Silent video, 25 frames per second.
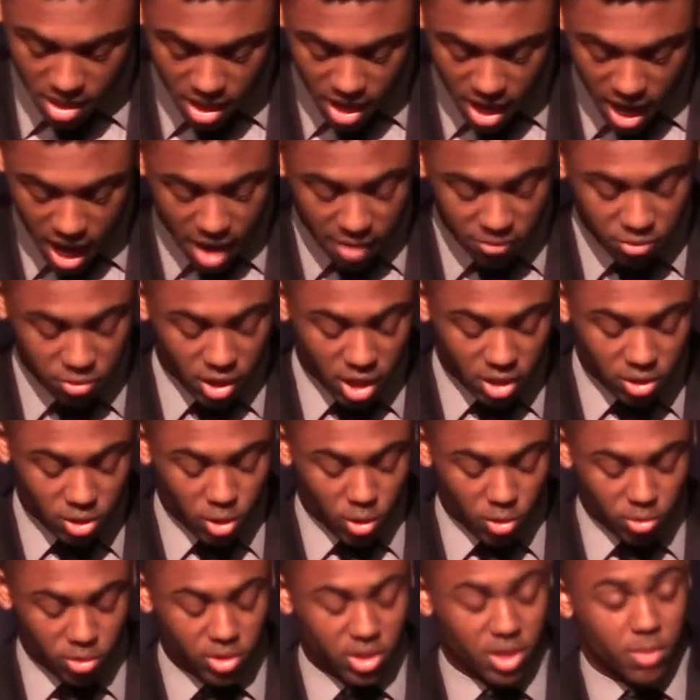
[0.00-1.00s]
After I
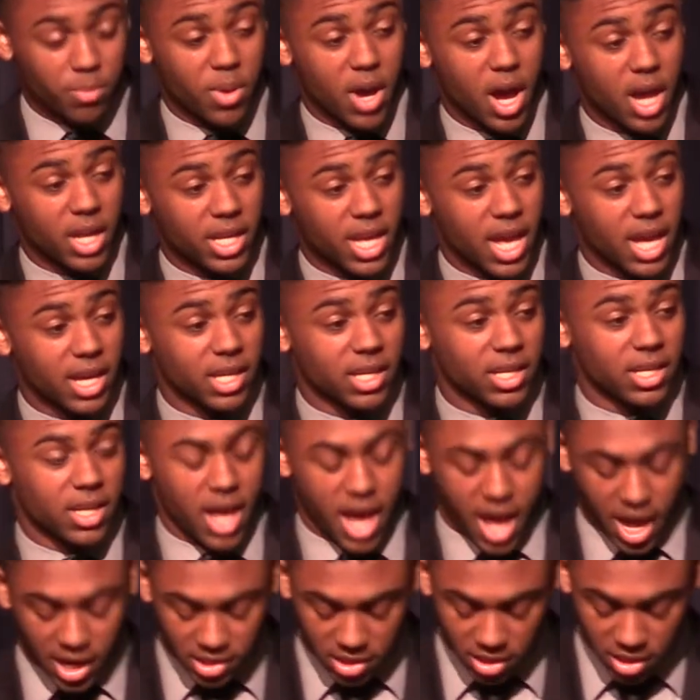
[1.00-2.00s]
totaled the Pontiac in an
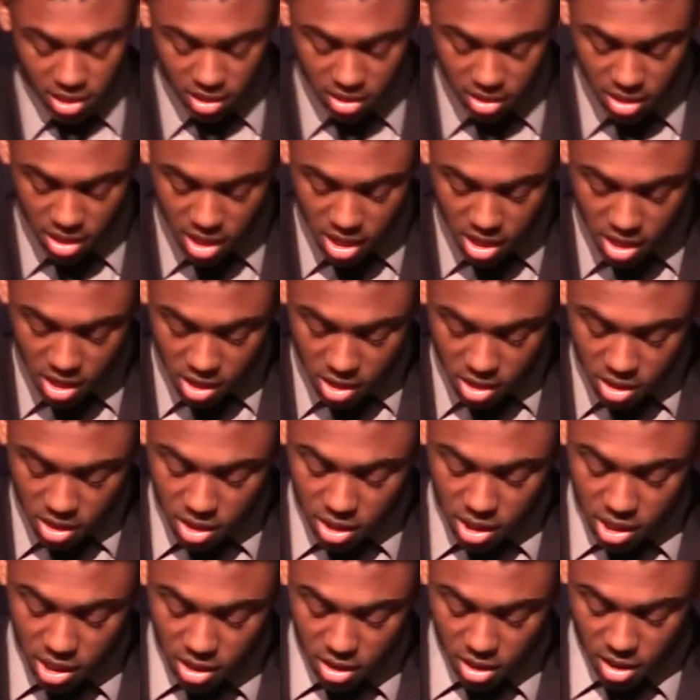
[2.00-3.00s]
accident,
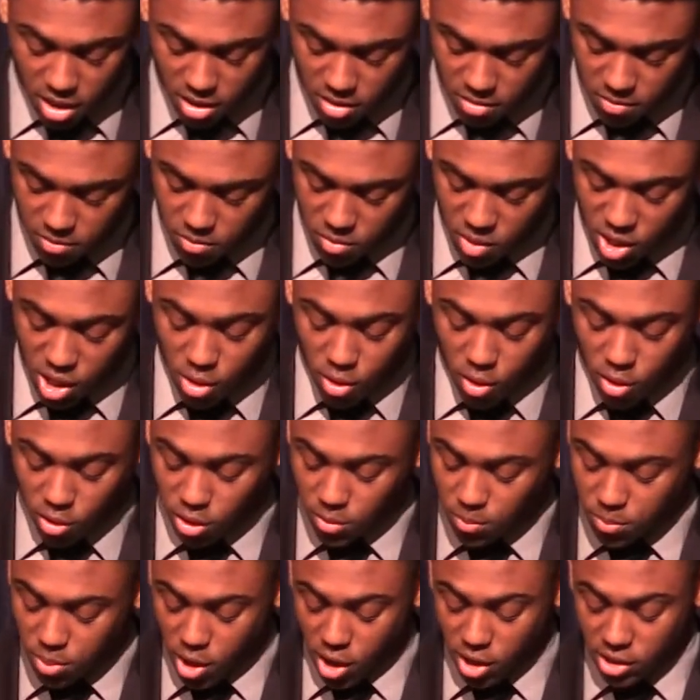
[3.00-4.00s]
he
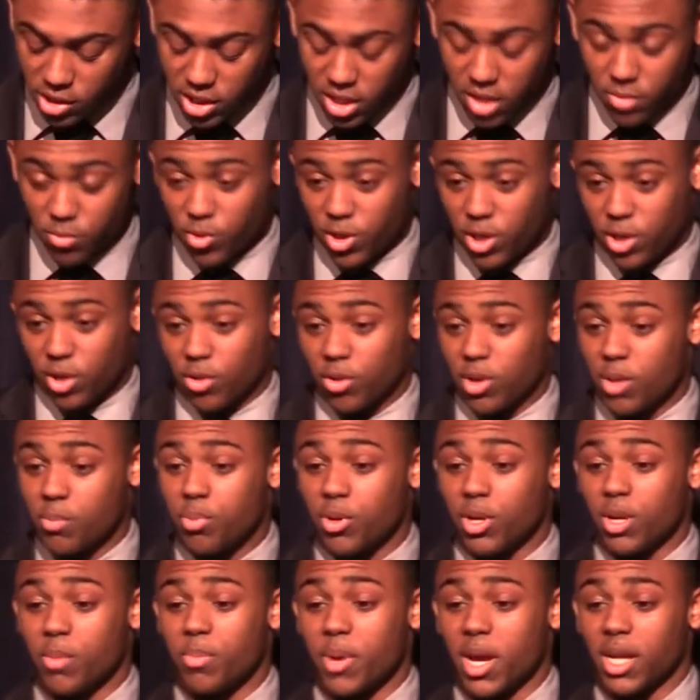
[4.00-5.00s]
ordered parts and we literally
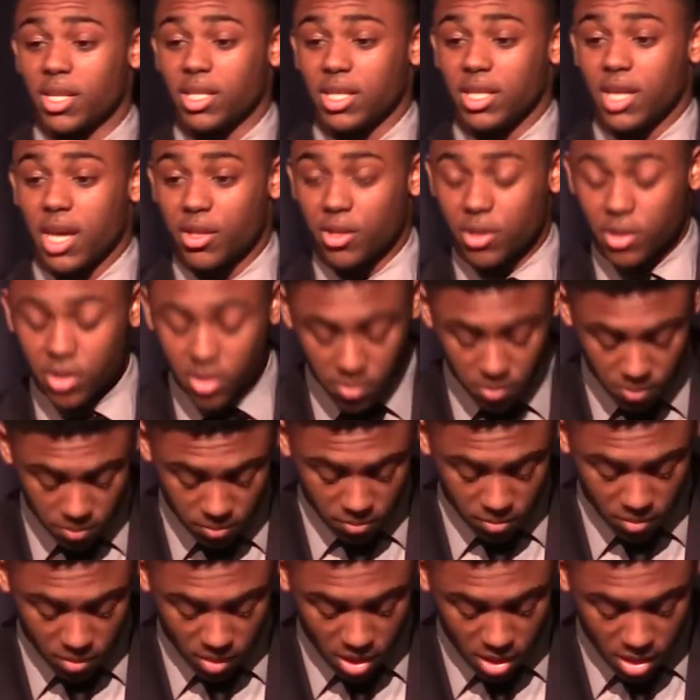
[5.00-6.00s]
put it back together.
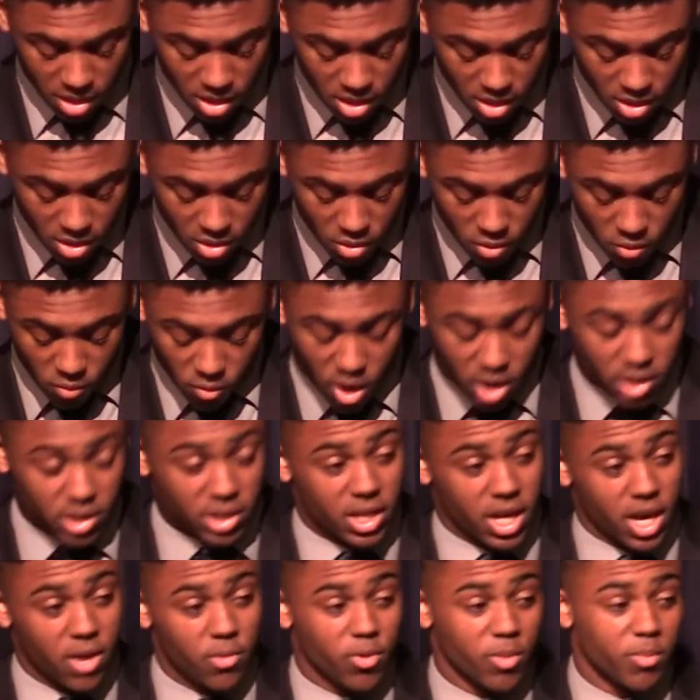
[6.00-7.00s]
One
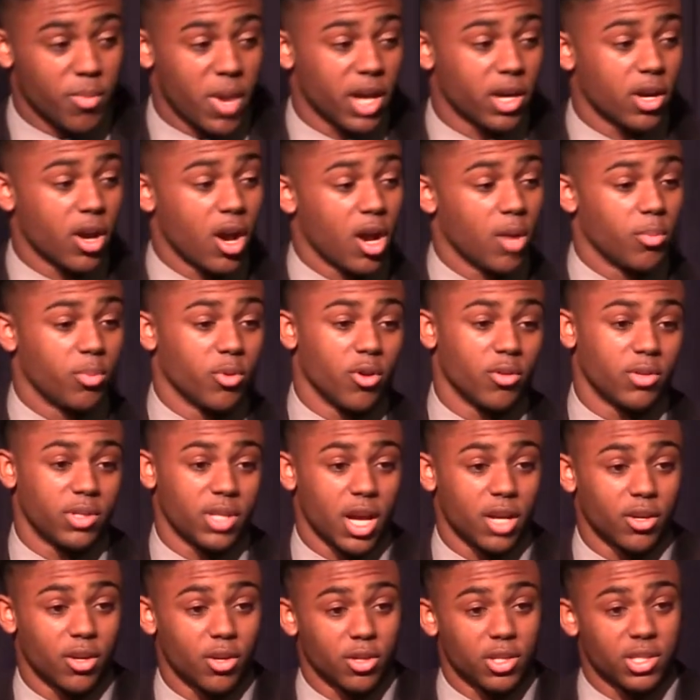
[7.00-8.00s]
day when my car broke
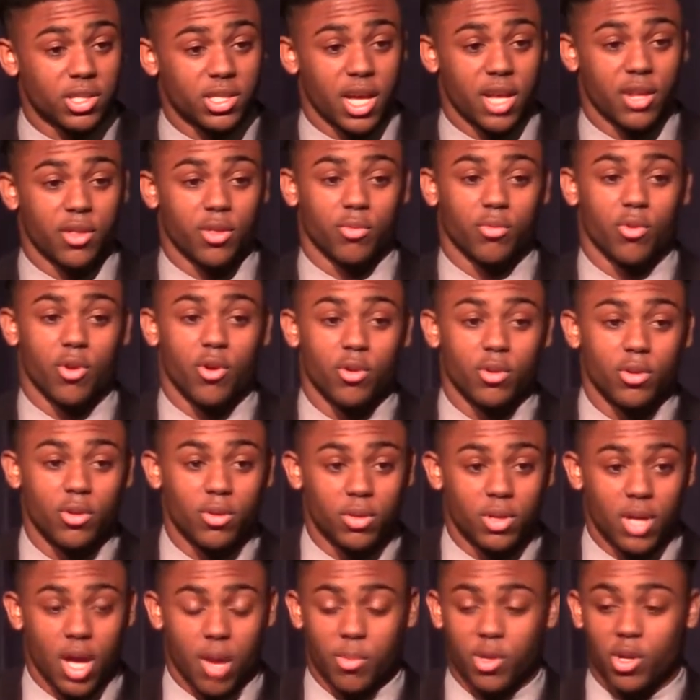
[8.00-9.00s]
down on the side of the road
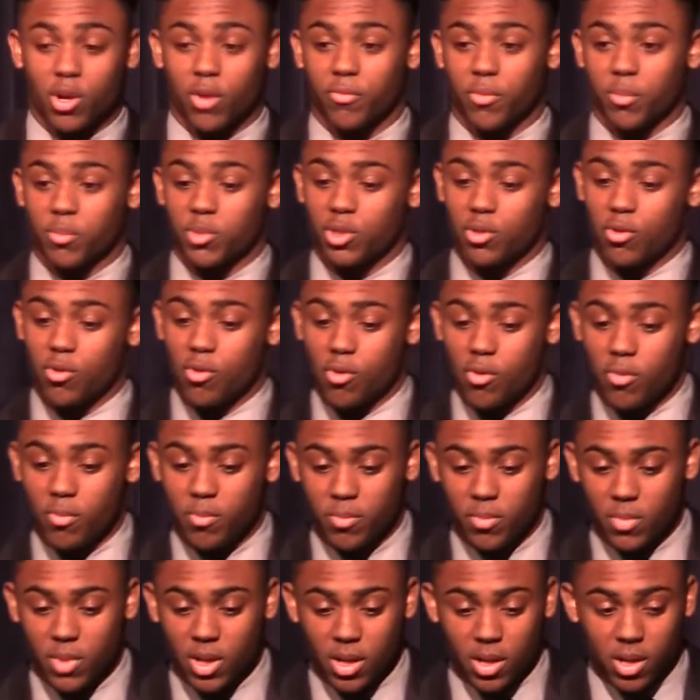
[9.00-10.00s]
coming home from school,
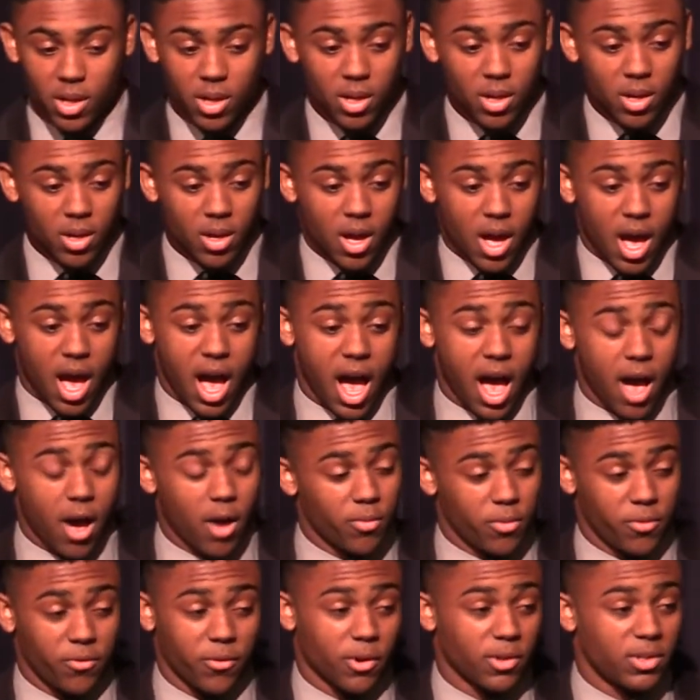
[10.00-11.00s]

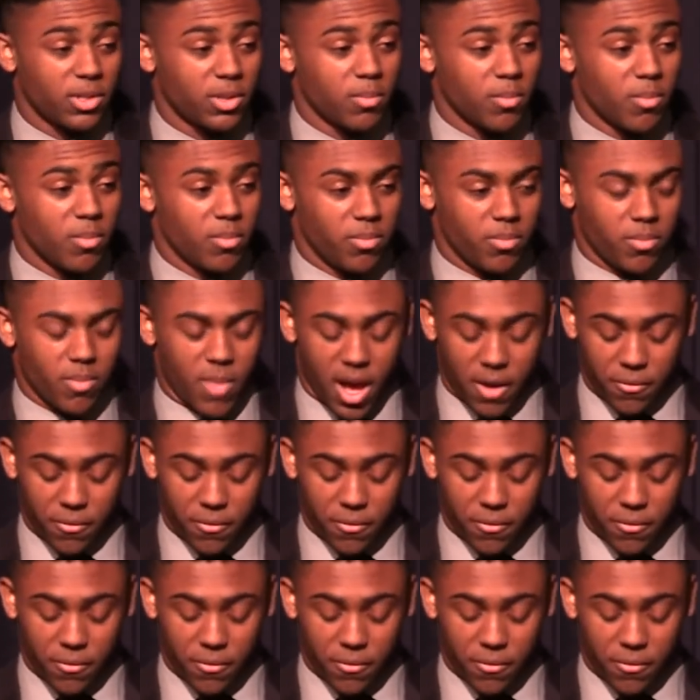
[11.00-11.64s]
my